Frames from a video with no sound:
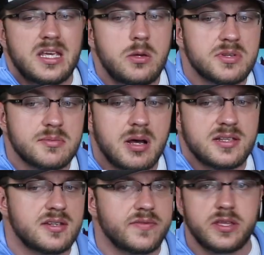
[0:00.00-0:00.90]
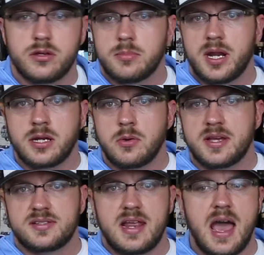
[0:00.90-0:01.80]
he wasn't positive either, but I know he
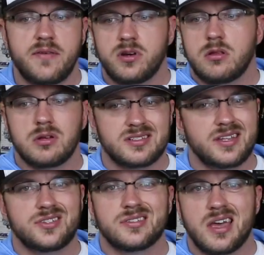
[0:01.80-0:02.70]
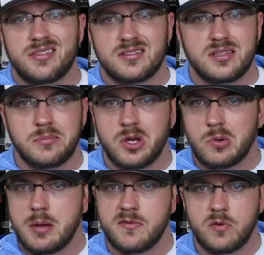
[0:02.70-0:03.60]
hasn't had it very long, because I just got this in the mail
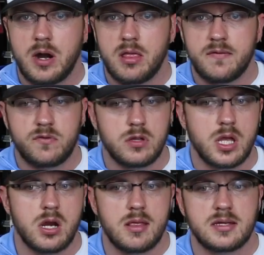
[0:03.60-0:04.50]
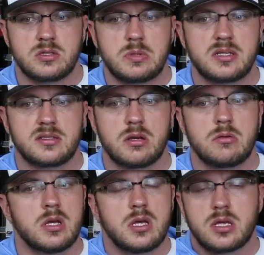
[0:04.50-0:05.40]
right before I left for Atlanta last week,
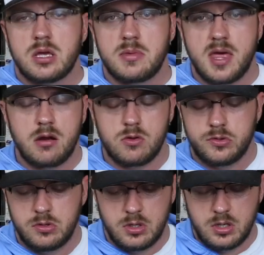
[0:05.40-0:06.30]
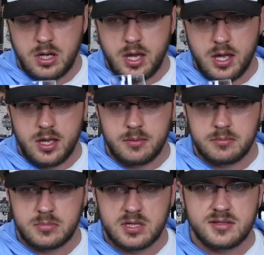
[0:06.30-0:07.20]
so it can't be that old,
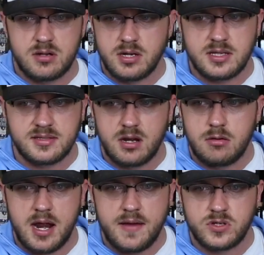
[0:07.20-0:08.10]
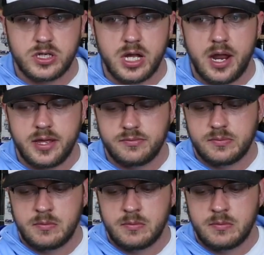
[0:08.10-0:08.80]
considering he sent it right after he got it.